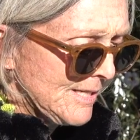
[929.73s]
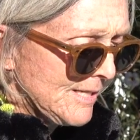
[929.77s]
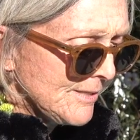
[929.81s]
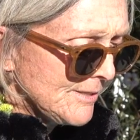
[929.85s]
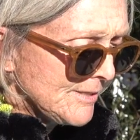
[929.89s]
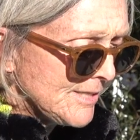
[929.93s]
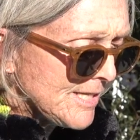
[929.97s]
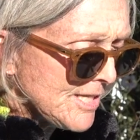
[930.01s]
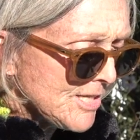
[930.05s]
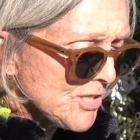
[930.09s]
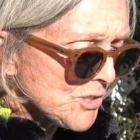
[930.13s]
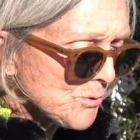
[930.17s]

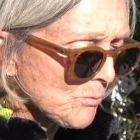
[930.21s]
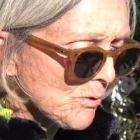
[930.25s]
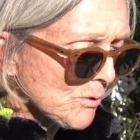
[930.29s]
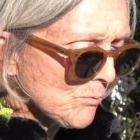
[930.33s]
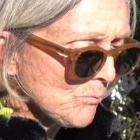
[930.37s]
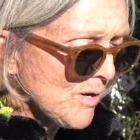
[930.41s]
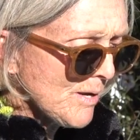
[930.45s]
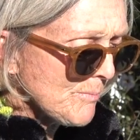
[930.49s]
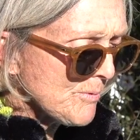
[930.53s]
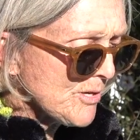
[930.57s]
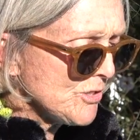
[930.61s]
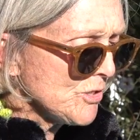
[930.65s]
These were
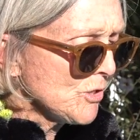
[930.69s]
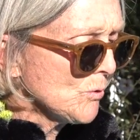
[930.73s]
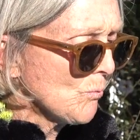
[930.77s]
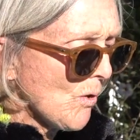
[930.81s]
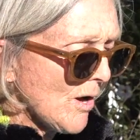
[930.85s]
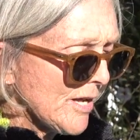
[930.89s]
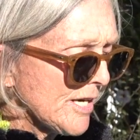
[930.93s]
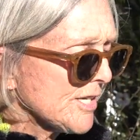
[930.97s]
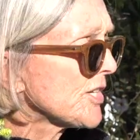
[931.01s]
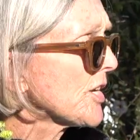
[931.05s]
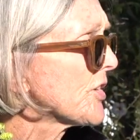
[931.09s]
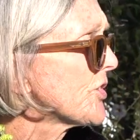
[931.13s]
women who
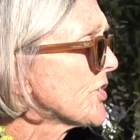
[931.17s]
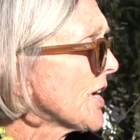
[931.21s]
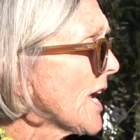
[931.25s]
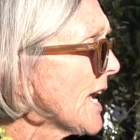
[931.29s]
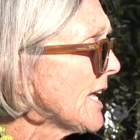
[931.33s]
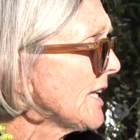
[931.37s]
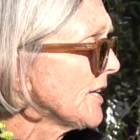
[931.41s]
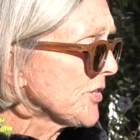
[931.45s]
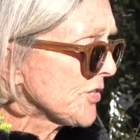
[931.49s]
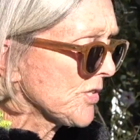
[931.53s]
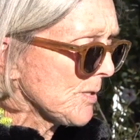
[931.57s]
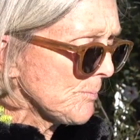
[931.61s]
wanted to
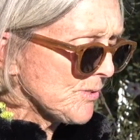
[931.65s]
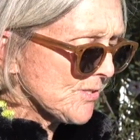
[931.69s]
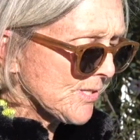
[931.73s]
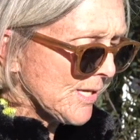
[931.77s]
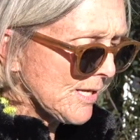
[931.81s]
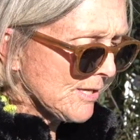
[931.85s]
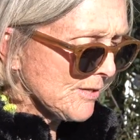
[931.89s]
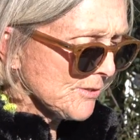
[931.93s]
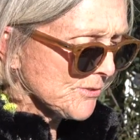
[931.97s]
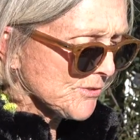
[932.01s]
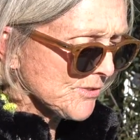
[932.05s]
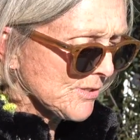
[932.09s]
challenge
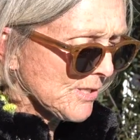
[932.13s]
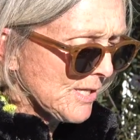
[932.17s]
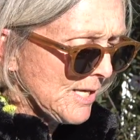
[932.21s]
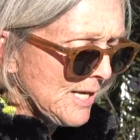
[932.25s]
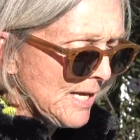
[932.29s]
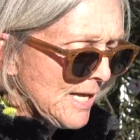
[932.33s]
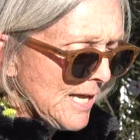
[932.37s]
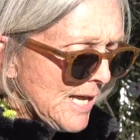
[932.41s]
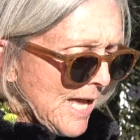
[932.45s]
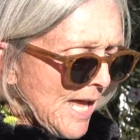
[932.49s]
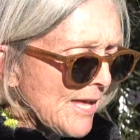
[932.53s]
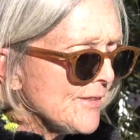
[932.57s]
themselves
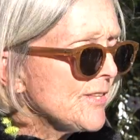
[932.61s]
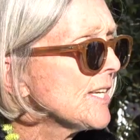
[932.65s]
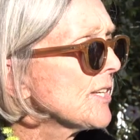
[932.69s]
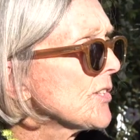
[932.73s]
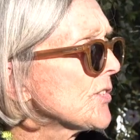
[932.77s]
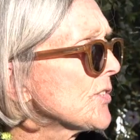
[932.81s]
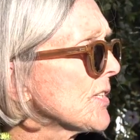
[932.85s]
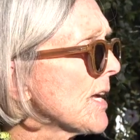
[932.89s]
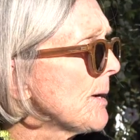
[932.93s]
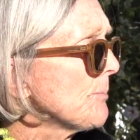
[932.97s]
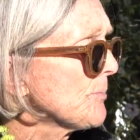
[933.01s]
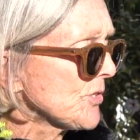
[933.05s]
and the
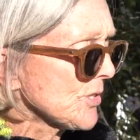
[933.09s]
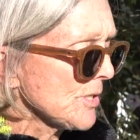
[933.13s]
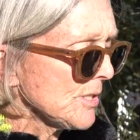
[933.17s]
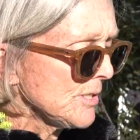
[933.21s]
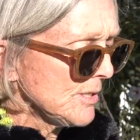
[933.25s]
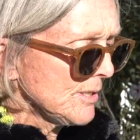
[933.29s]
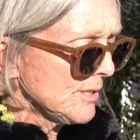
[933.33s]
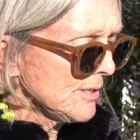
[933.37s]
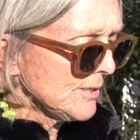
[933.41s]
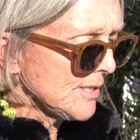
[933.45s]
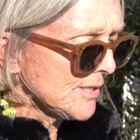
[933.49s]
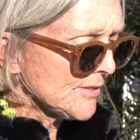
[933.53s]

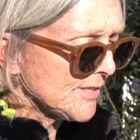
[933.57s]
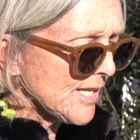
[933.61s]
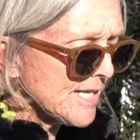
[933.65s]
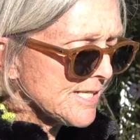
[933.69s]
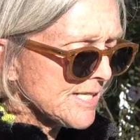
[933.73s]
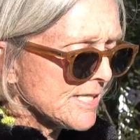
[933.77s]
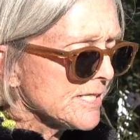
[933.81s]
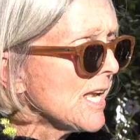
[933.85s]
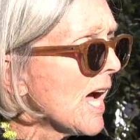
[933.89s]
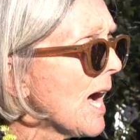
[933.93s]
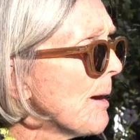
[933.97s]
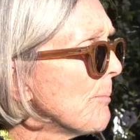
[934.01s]
assumption that they
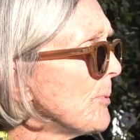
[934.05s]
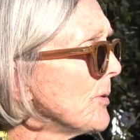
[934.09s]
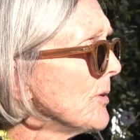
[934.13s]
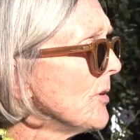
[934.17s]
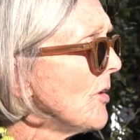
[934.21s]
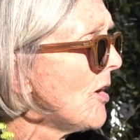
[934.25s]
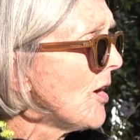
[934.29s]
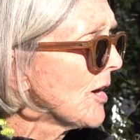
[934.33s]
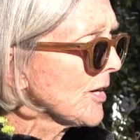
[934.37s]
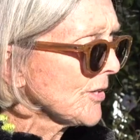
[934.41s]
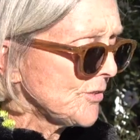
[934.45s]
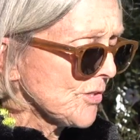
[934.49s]
did not
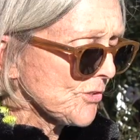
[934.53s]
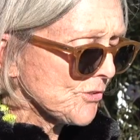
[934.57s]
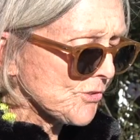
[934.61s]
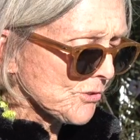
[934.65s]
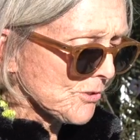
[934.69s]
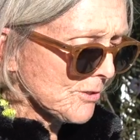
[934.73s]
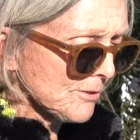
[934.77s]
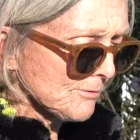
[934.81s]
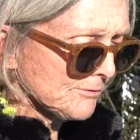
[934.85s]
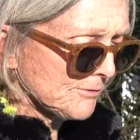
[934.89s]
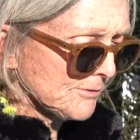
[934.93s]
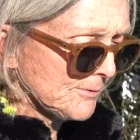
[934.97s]
belong in the
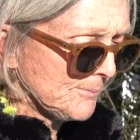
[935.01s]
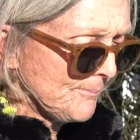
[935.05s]
surf.